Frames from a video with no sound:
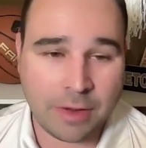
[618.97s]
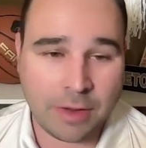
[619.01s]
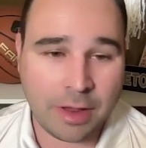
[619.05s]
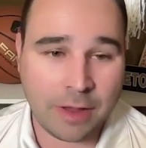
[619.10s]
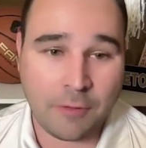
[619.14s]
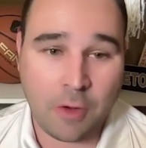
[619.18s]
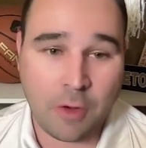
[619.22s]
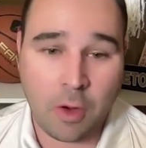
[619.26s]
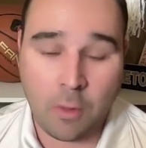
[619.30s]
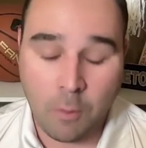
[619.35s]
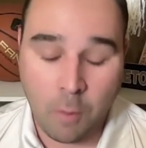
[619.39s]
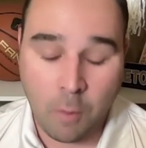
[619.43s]
We
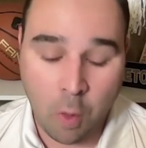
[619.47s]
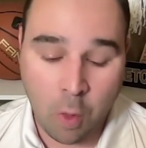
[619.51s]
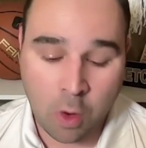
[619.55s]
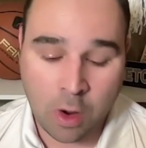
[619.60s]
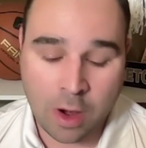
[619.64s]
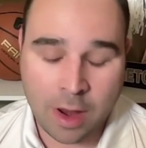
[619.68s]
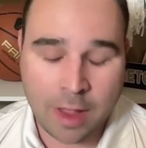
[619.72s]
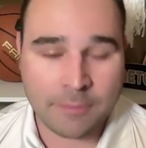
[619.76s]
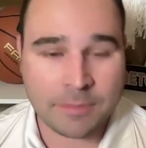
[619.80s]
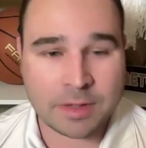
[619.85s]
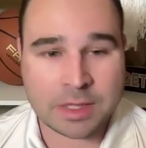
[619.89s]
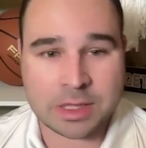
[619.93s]
have
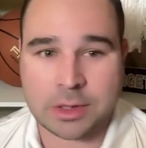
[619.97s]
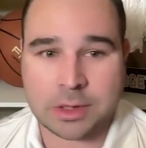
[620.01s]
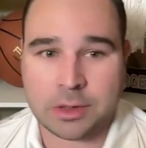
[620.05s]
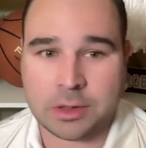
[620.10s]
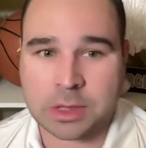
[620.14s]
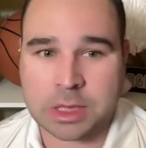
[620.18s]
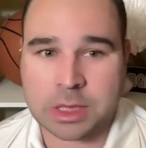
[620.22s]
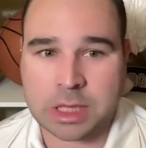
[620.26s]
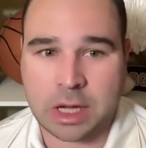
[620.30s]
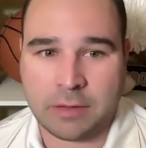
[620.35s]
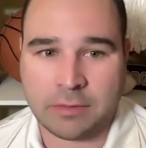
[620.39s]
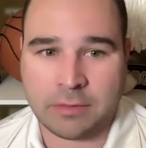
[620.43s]
more
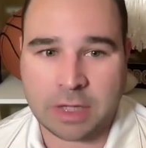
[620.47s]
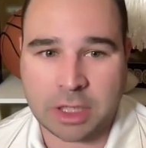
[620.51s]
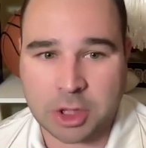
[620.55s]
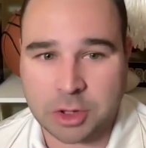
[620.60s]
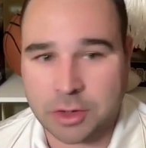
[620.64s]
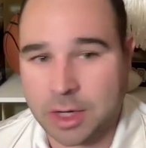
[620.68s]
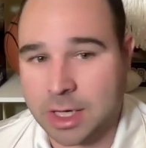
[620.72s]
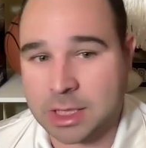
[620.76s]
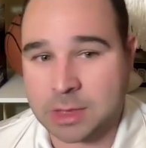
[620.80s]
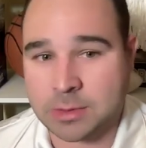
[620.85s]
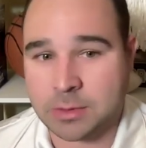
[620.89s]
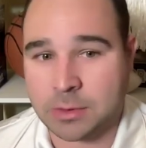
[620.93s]
episodes of the
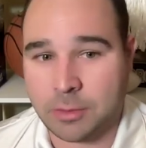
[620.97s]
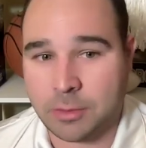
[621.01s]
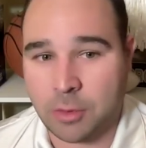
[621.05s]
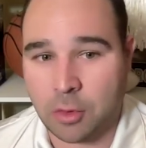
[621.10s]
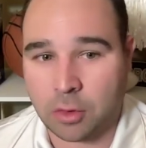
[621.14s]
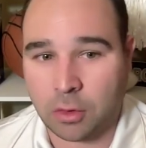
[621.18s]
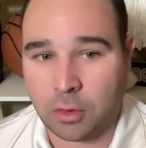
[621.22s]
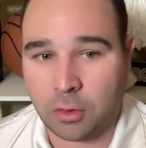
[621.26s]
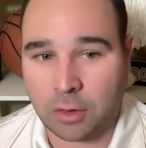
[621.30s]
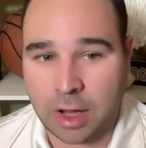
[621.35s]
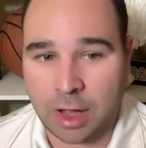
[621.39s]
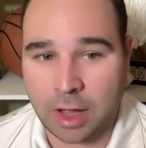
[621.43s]
transfer
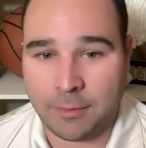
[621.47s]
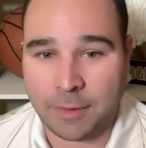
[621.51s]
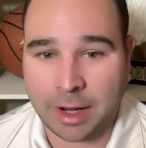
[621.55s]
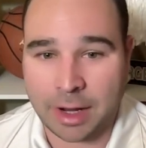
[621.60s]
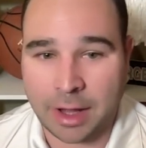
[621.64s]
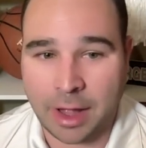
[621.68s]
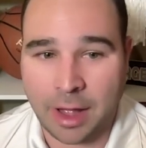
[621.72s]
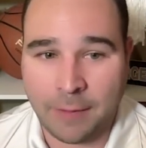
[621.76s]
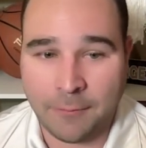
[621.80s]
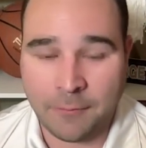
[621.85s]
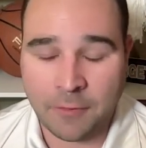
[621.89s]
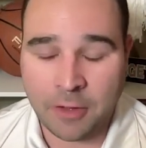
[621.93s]
portal coming
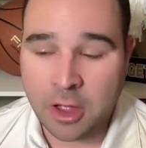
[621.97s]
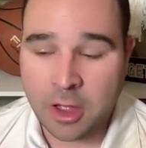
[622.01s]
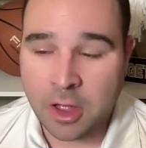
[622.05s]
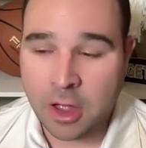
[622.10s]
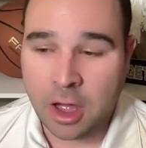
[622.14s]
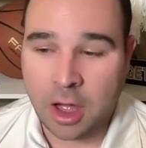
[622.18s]
up.